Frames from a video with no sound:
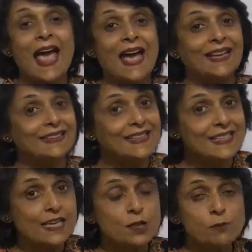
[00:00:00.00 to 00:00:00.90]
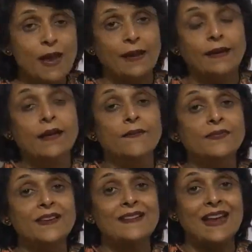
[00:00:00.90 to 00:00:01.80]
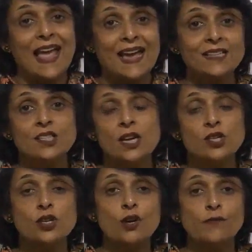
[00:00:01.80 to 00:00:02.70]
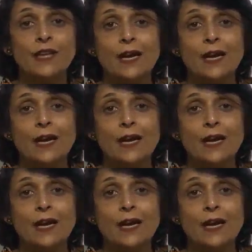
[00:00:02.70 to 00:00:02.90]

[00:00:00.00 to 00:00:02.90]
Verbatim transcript: and this is when the relaxation of